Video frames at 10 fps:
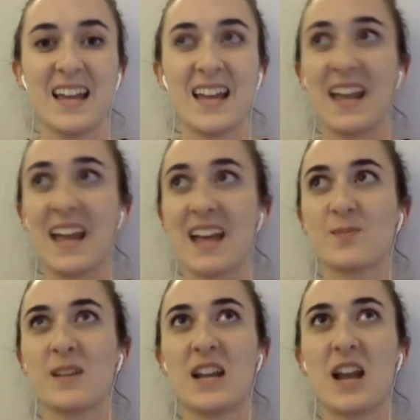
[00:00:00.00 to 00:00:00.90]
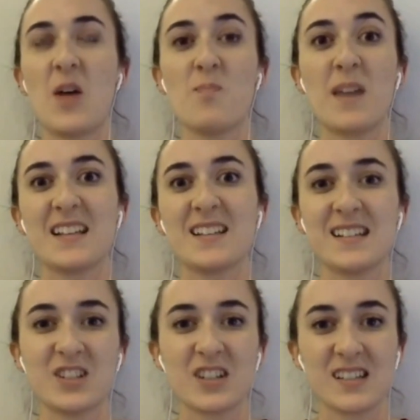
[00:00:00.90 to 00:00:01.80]
it has been
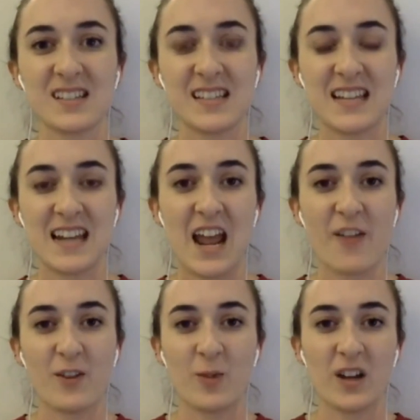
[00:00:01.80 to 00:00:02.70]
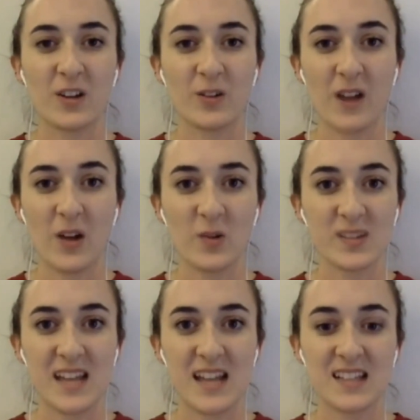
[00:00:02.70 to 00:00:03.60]
amazing just seeing everyone grow
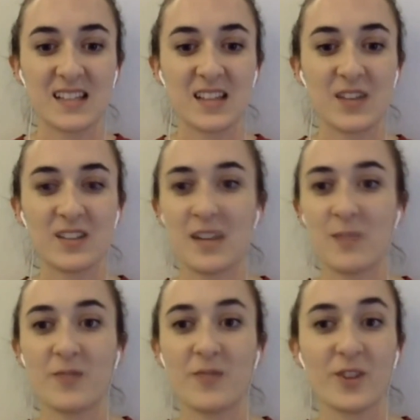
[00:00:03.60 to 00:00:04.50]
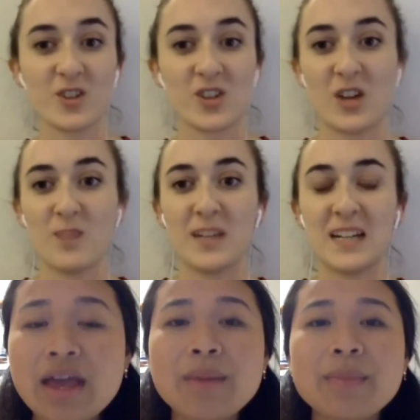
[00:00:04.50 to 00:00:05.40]
since the day we first started
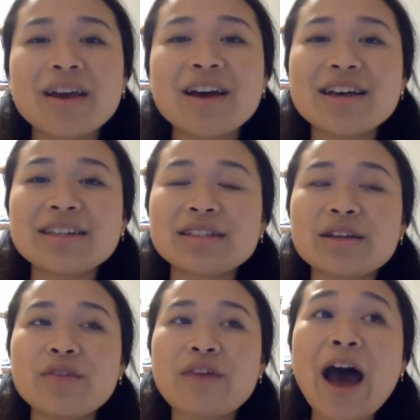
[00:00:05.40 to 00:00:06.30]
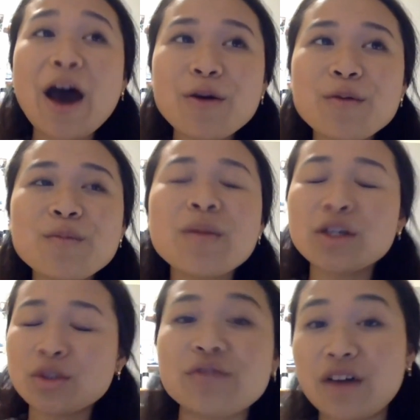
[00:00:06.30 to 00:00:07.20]
meeting. Because of how
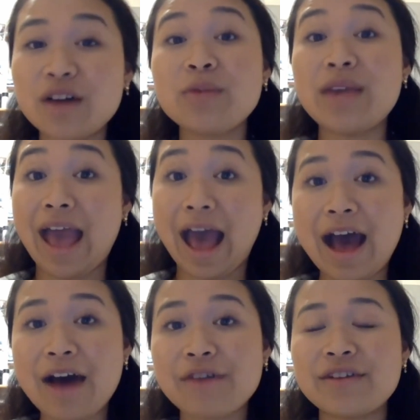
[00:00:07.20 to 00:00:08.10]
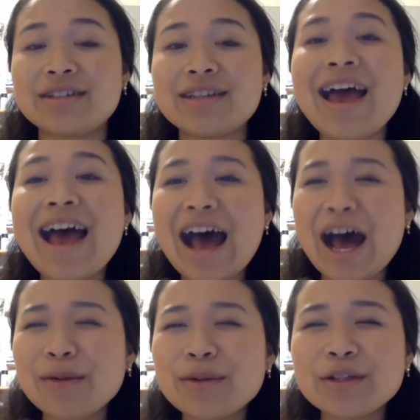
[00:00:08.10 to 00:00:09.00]
much fun we have and
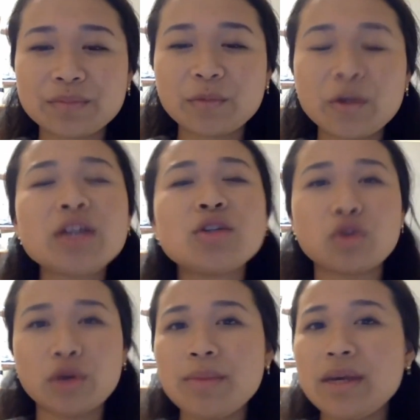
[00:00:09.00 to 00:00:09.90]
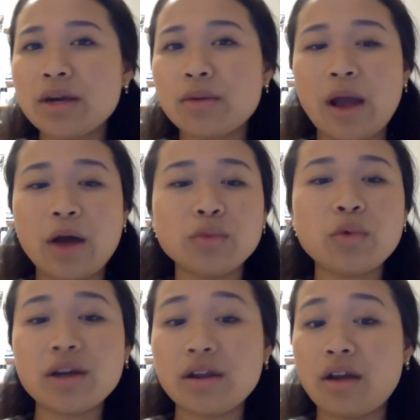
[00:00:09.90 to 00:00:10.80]
how much we enjoy being around
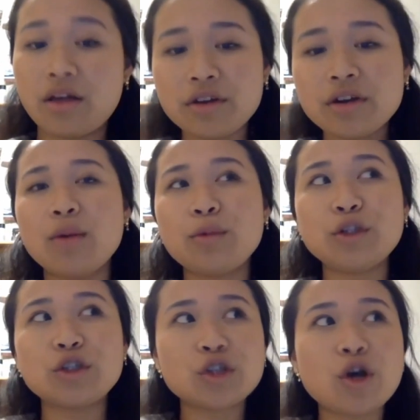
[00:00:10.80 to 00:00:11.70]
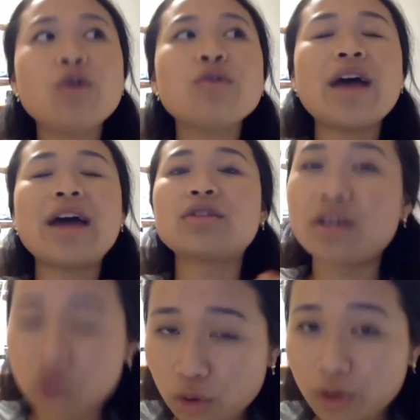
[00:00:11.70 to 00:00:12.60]
one another, we show that
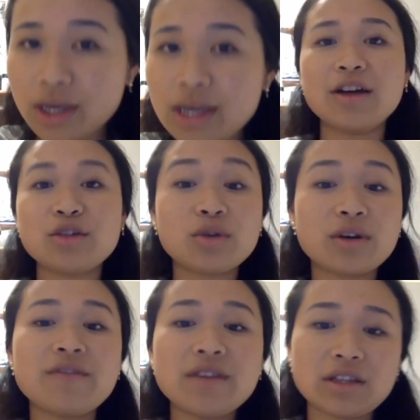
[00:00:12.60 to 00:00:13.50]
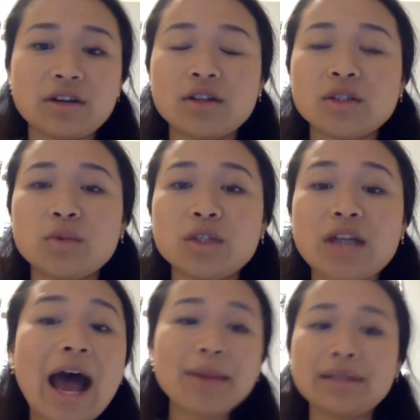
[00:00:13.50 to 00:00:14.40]
joy to our visitors, which
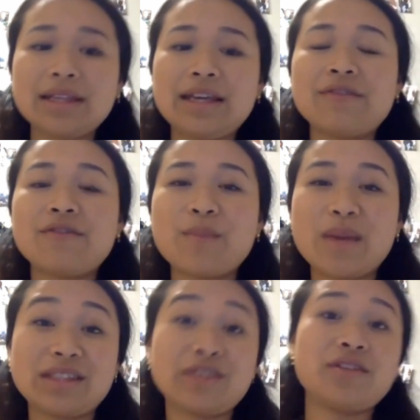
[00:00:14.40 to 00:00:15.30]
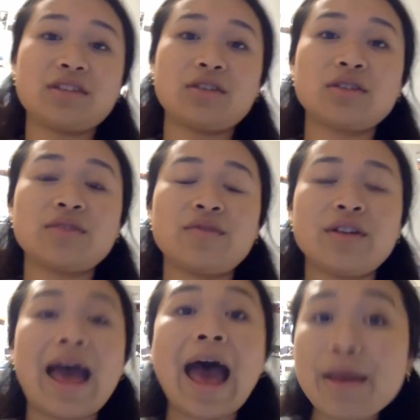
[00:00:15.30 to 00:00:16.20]
I believe makes our visitors feel
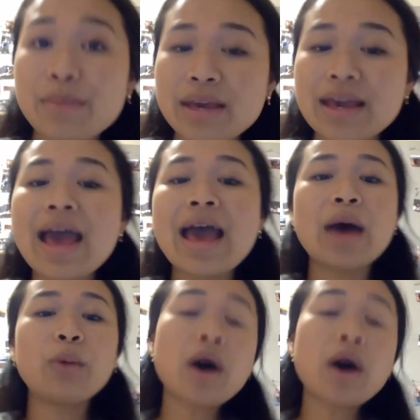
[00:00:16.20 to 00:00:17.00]
happy and